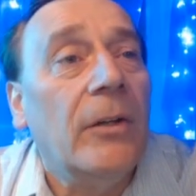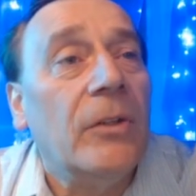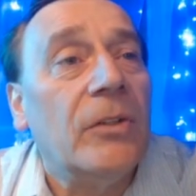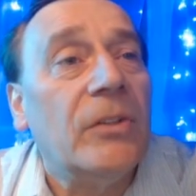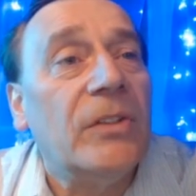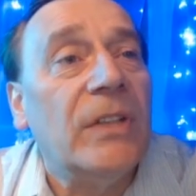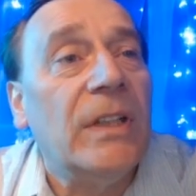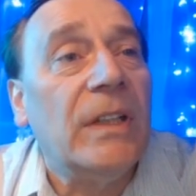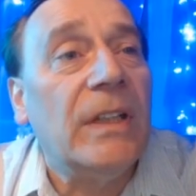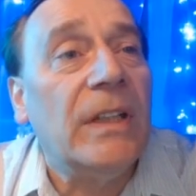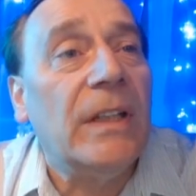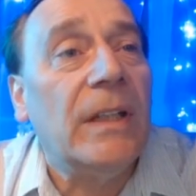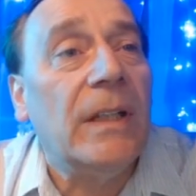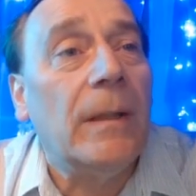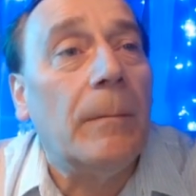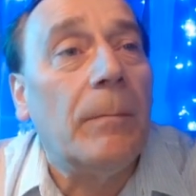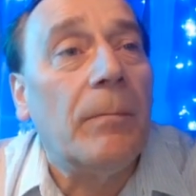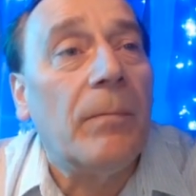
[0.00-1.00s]
You see
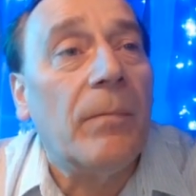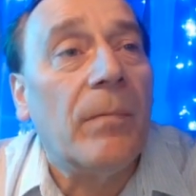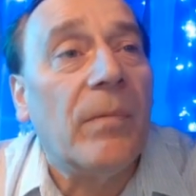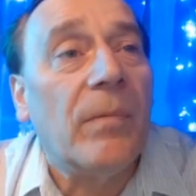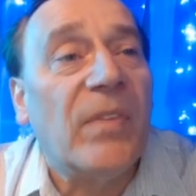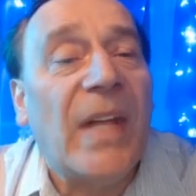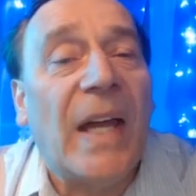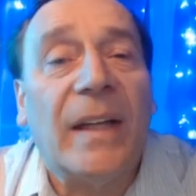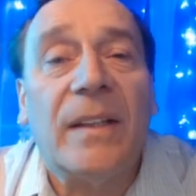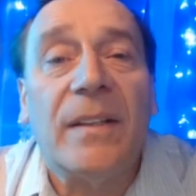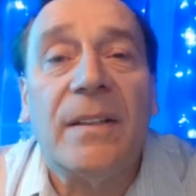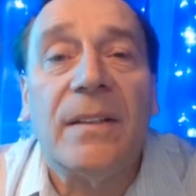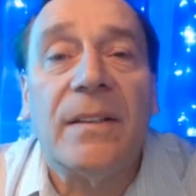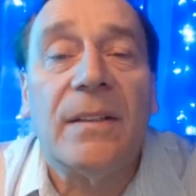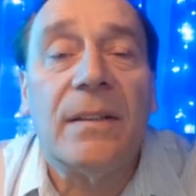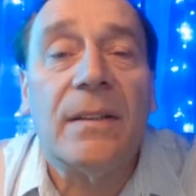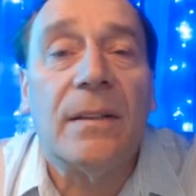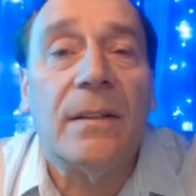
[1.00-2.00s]
the
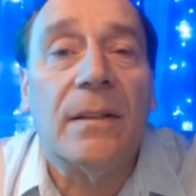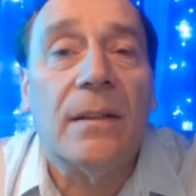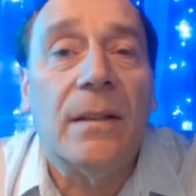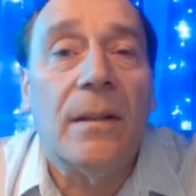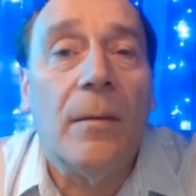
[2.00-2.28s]
text